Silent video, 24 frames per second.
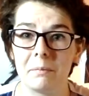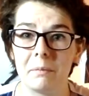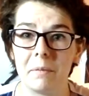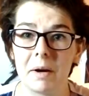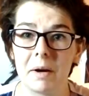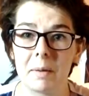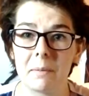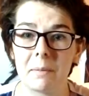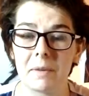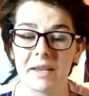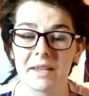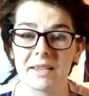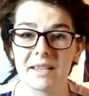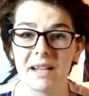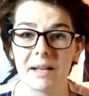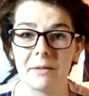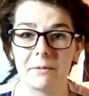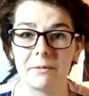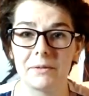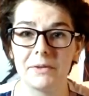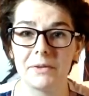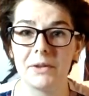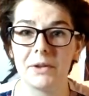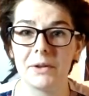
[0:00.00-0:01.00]
bring
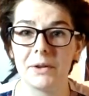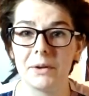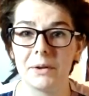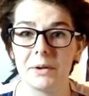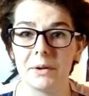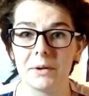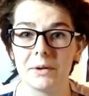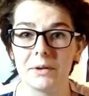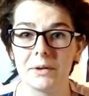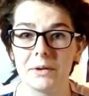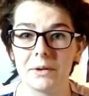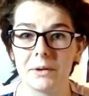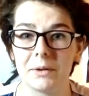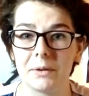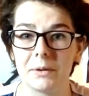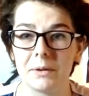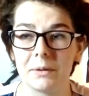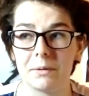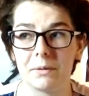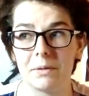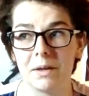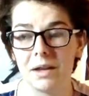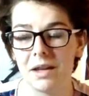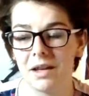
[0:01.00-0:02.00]
myself to
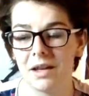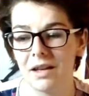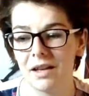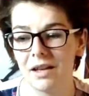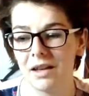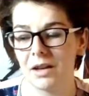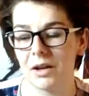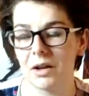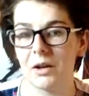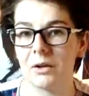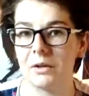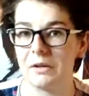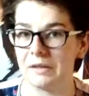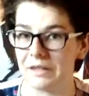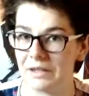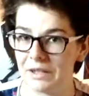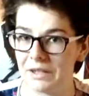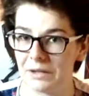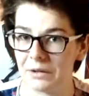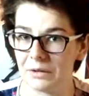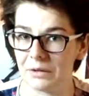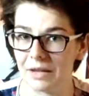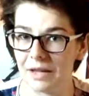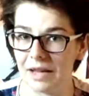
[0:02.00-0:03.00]

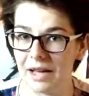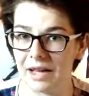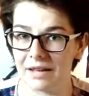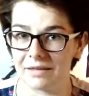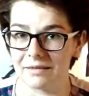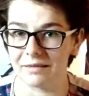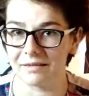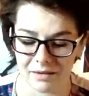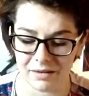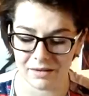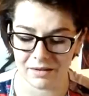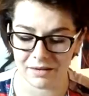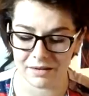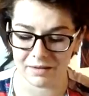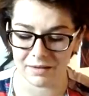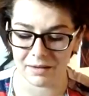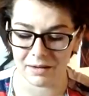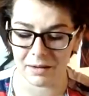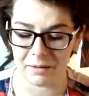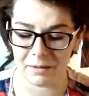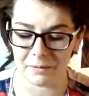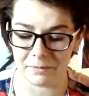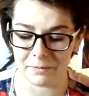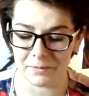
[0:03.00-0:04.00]
continue that
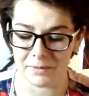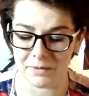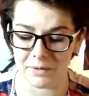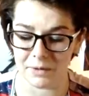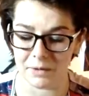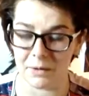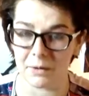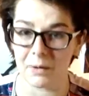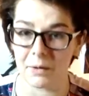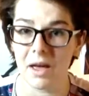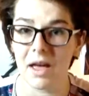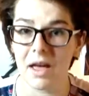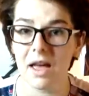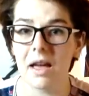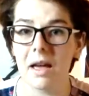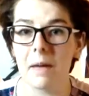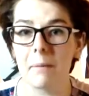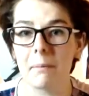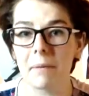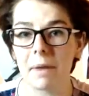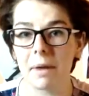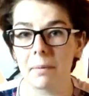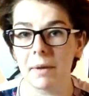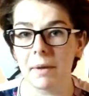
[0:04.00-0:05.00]
stuff. So
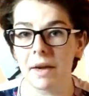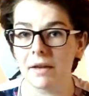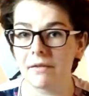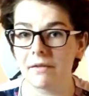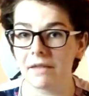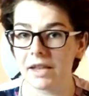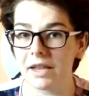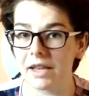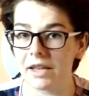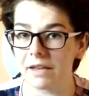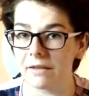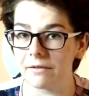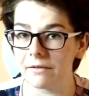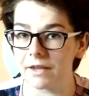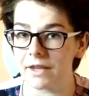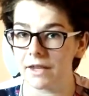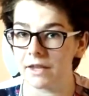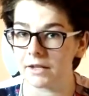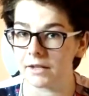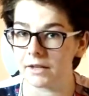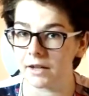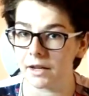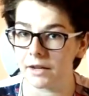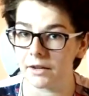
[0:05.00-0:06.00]
maybe I will give it
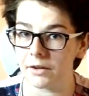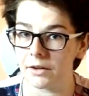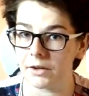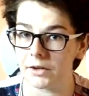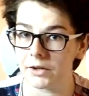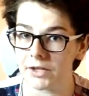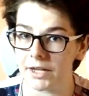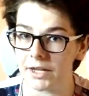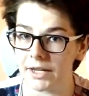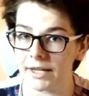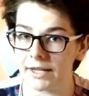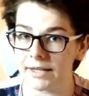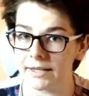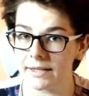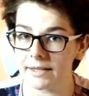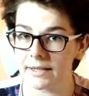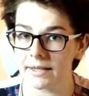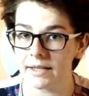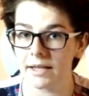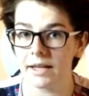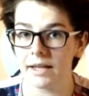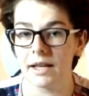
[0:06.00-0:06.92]
another chance,